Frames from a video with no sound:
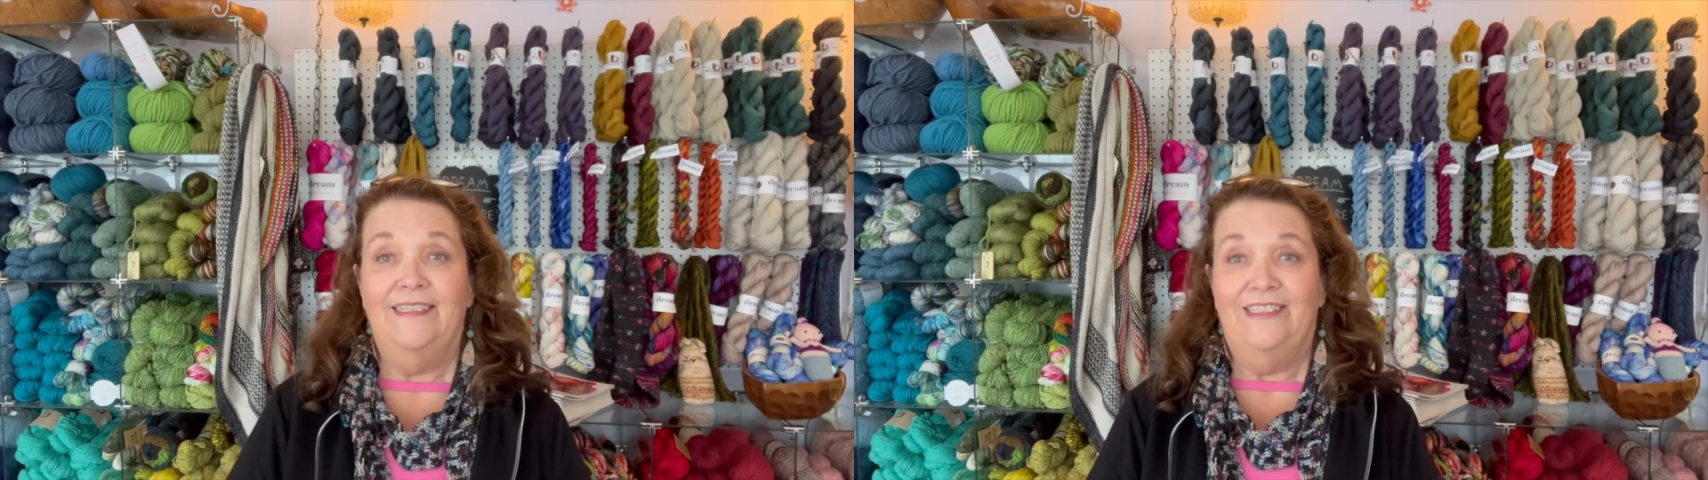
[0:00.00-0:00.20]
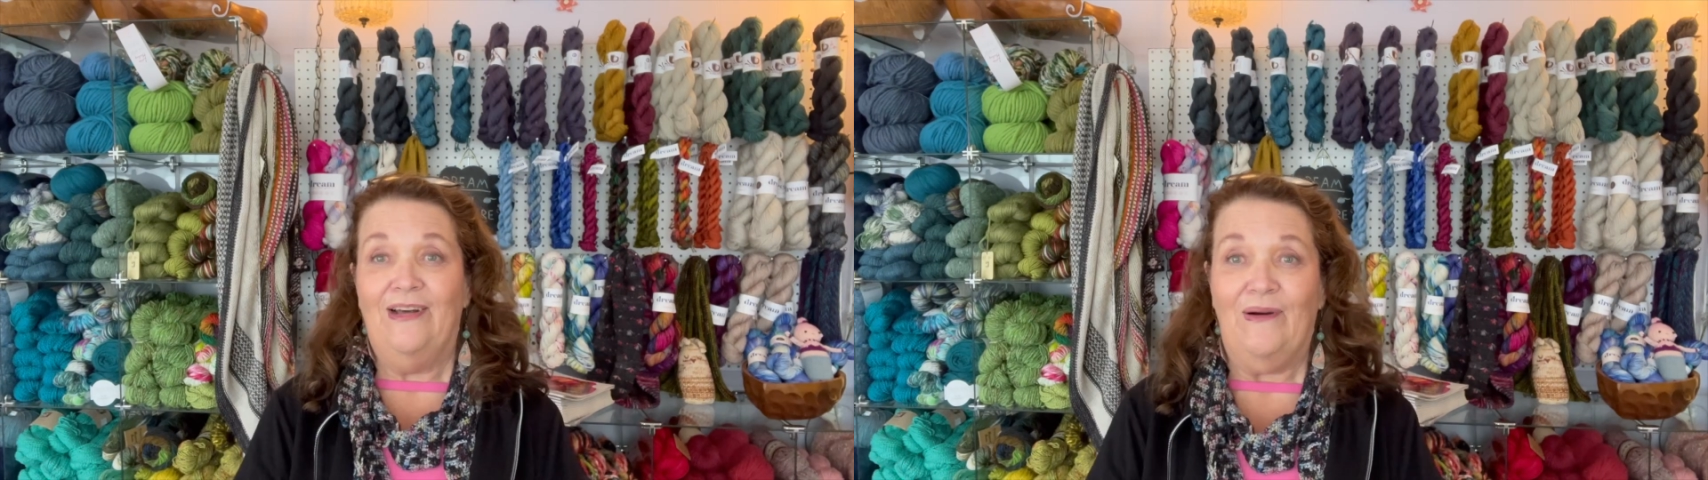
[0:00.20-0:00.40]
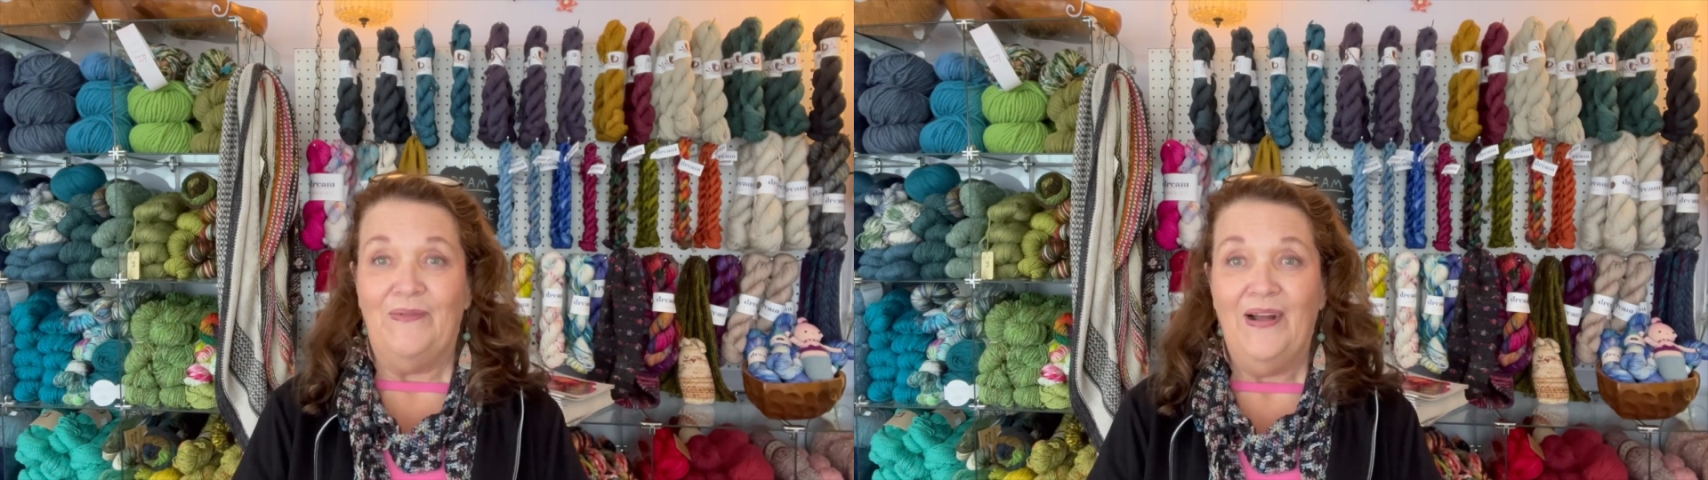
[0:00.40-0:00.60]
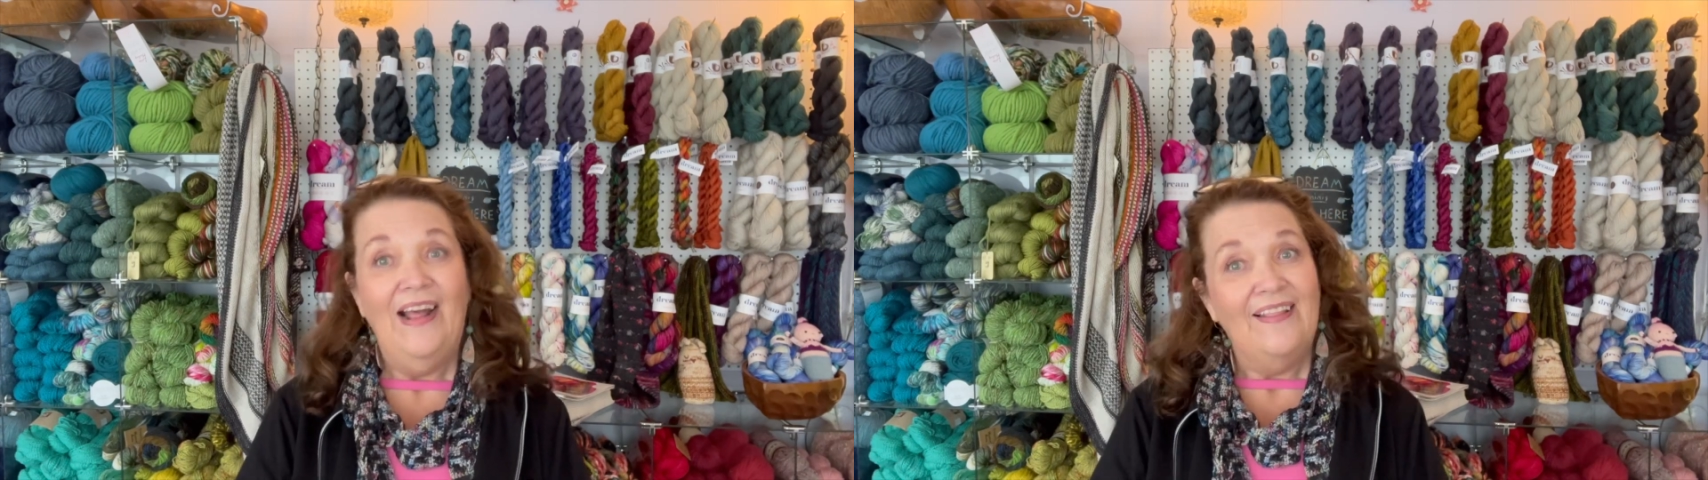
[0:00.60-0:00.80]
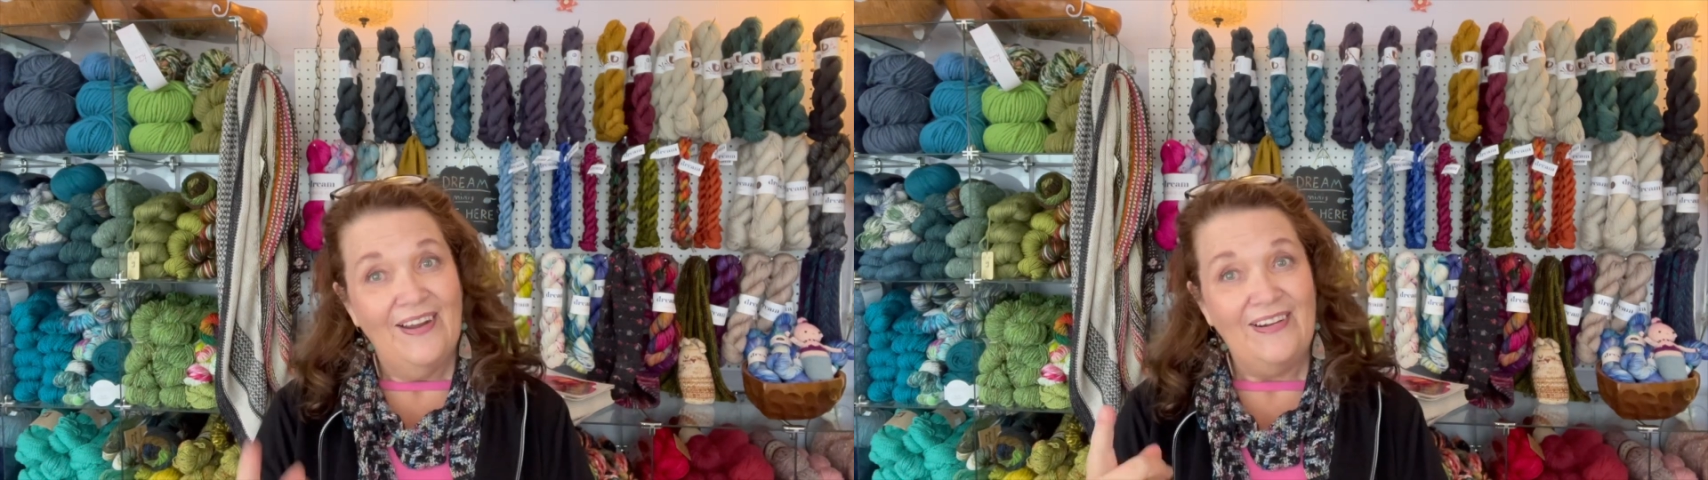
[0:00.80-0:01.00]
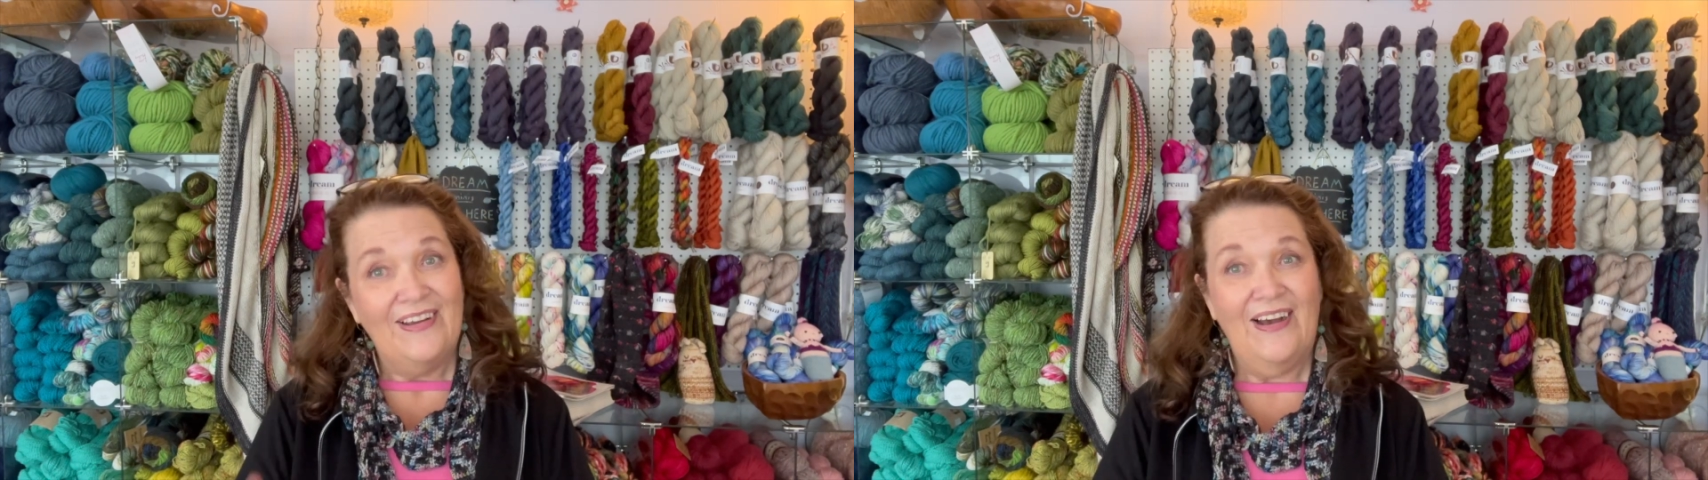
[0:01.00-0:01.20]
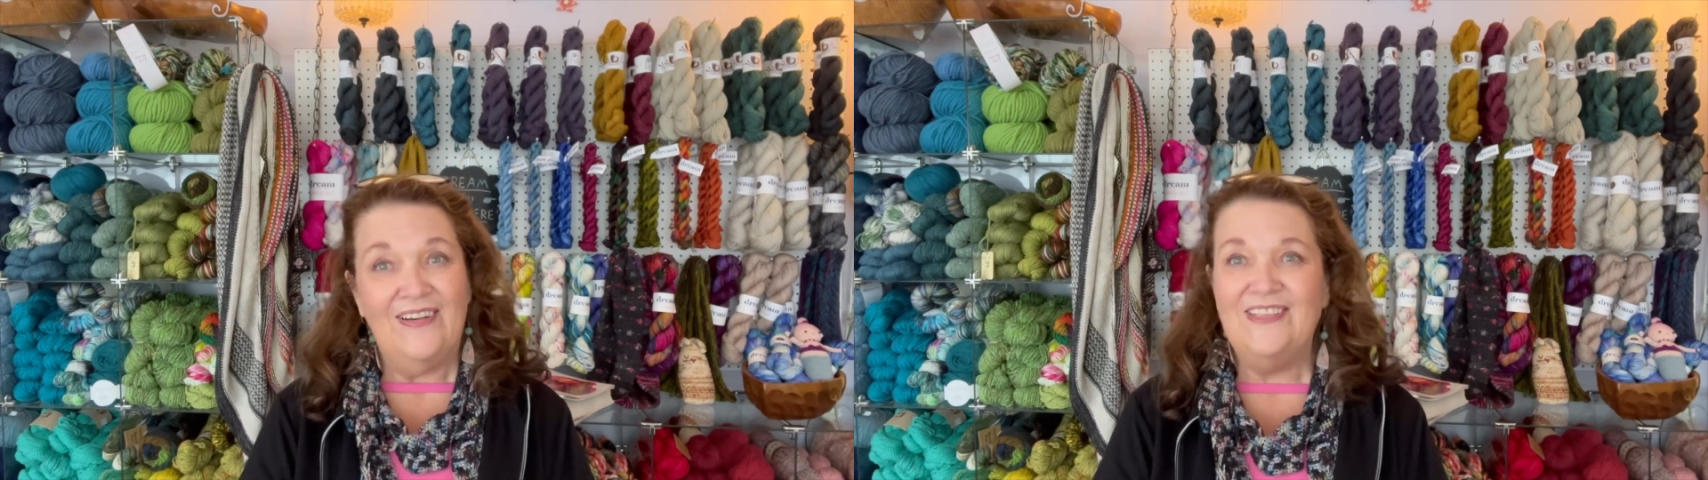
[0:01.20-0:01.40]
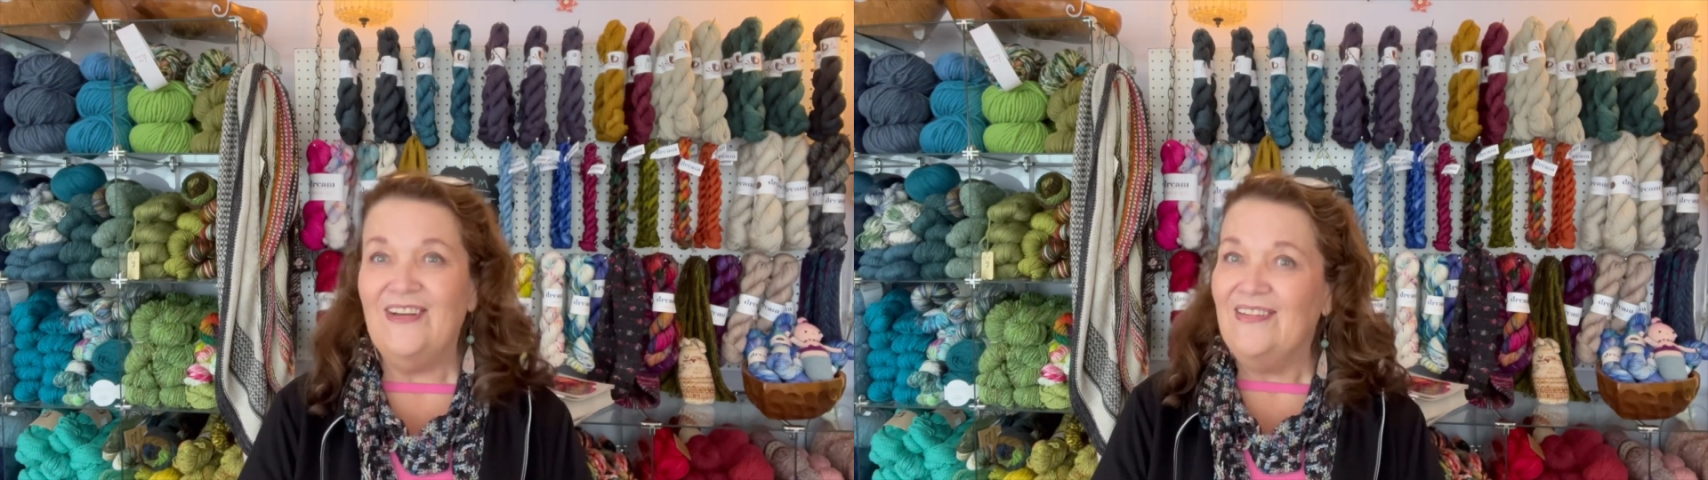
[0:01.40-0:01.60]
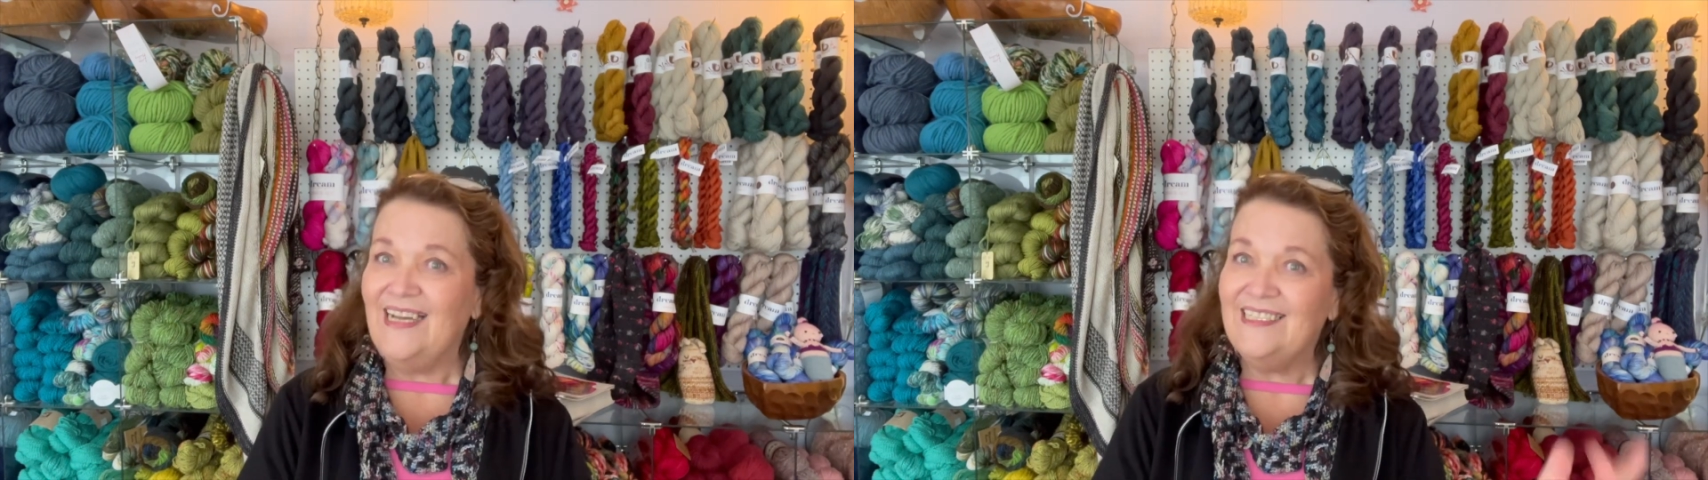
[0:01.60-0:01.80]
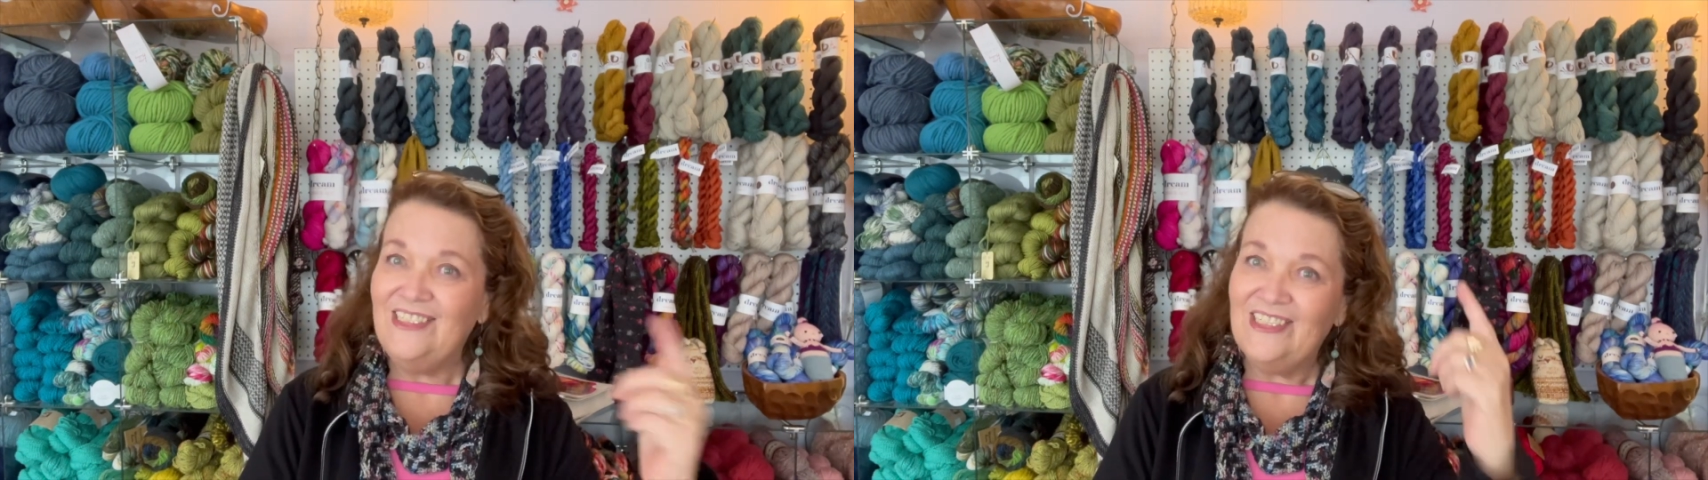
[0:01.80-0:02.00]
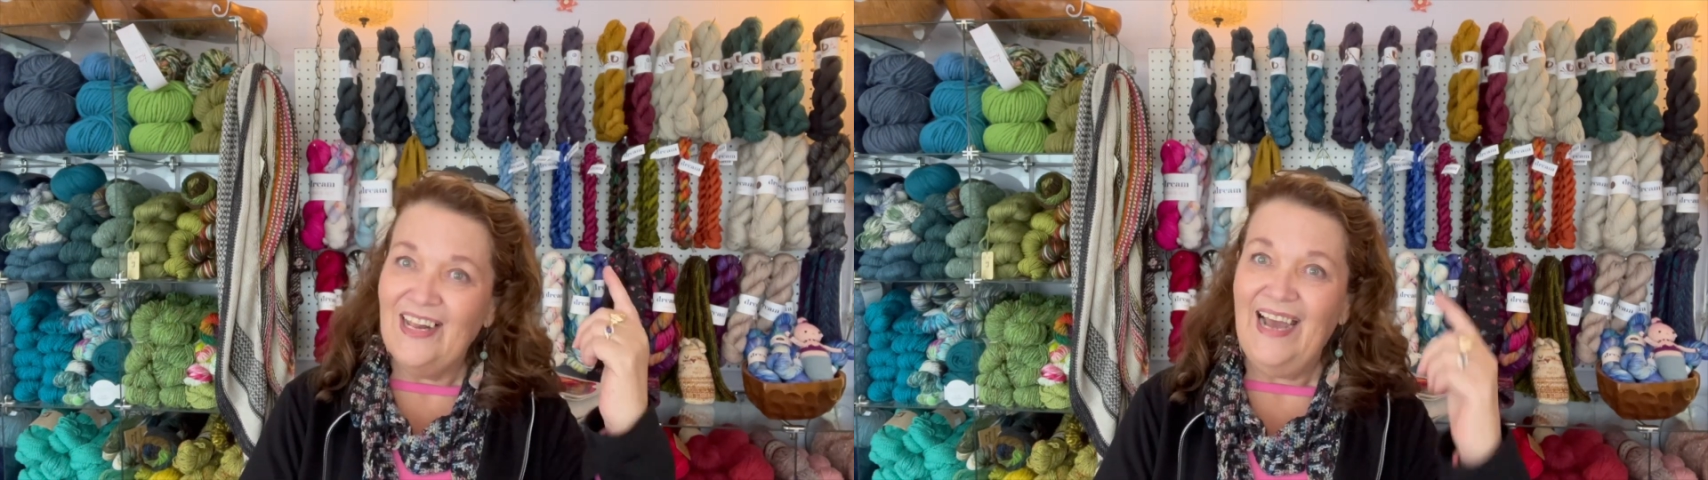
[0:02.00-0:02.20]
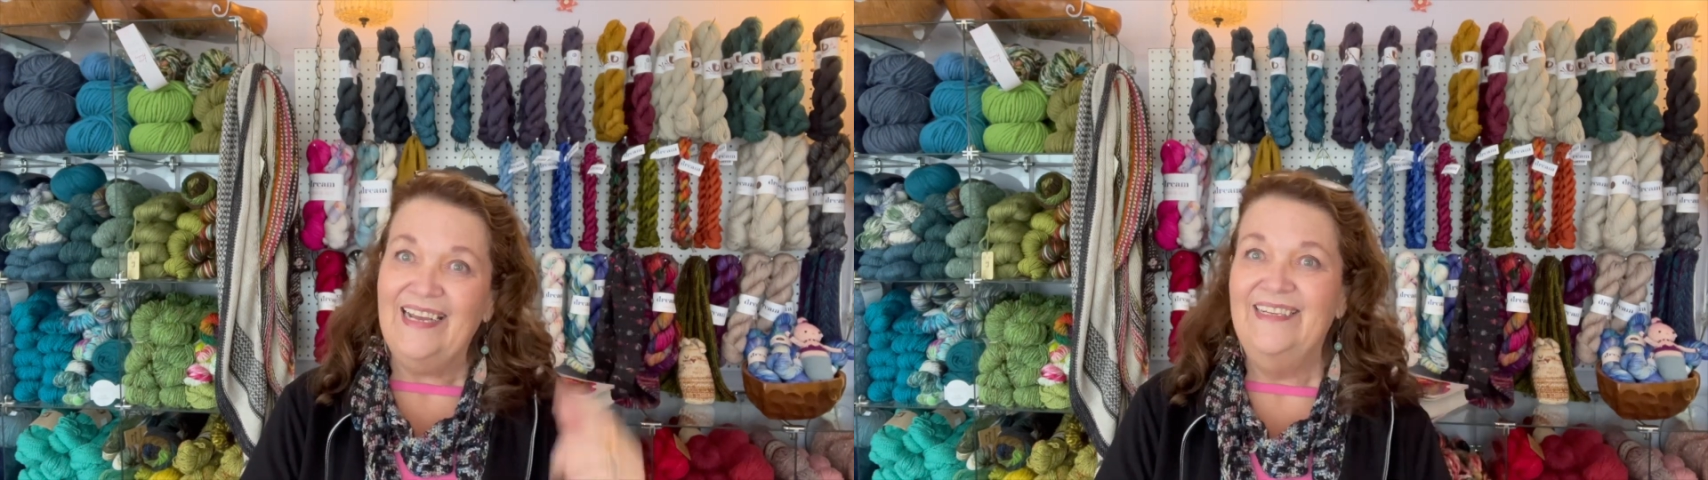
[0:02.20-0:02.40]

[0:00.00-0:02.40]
So there you go. So that's in July.